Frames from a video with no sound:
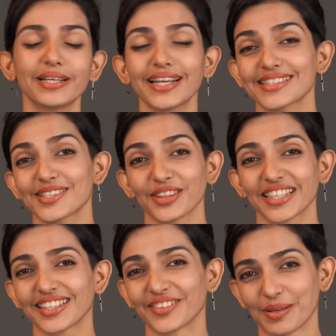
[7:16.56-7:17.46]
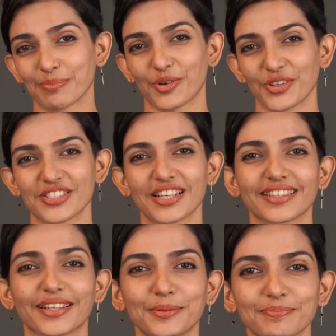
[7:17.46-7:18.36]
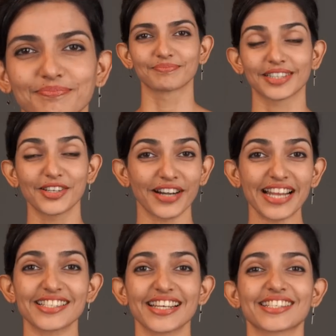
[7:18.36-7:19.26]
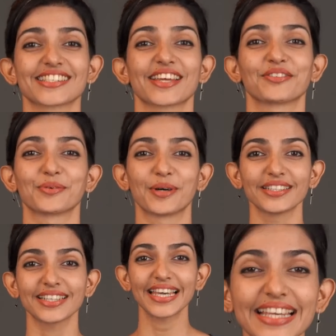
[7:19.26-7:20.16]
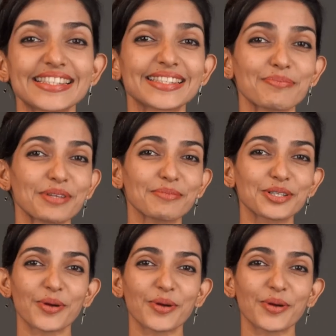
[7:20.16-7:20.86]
But let's not think grim thoughts right now. Congratulations, everyone. It's September